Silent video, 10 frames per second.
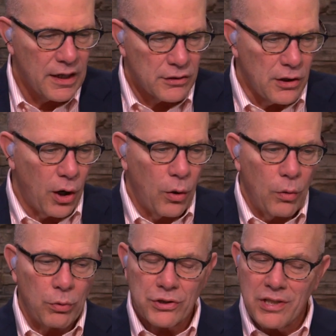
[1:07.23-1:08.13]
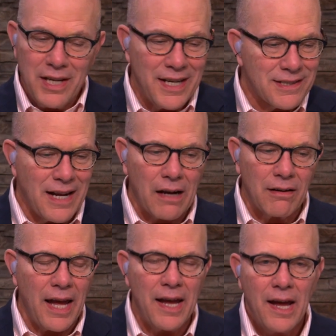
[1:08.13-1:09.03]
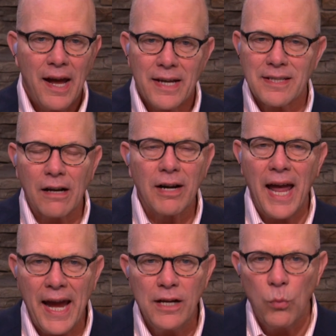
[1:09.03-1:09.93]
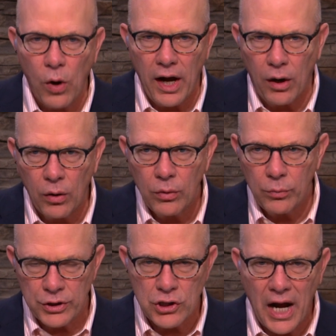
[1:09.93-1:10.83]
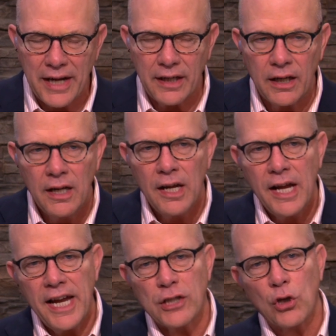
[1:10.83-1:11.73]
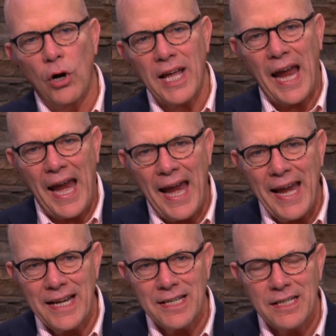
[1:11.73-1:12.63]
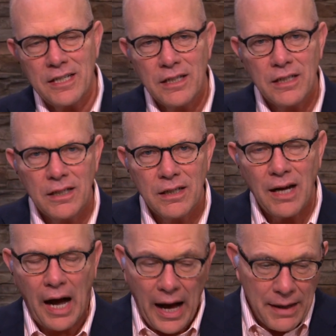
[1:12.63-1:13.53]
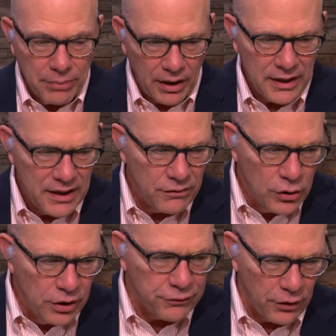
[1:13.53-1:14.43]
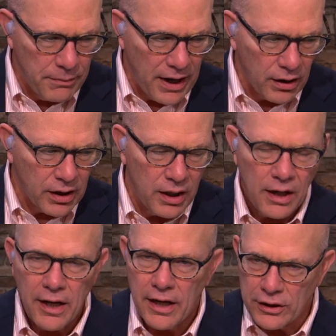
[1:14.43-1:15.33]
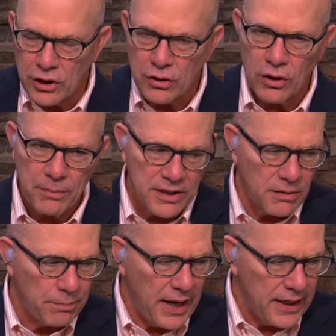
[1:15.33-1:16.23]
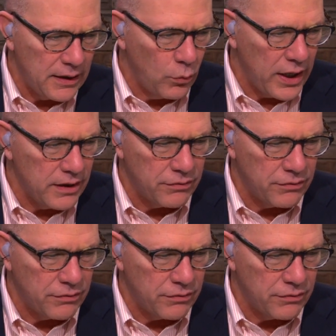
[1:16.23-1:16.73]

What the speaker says: So we'll see. It's not gonna end well with China. It's gonna end, I believe, good for America. It's just gonna be some pain waiting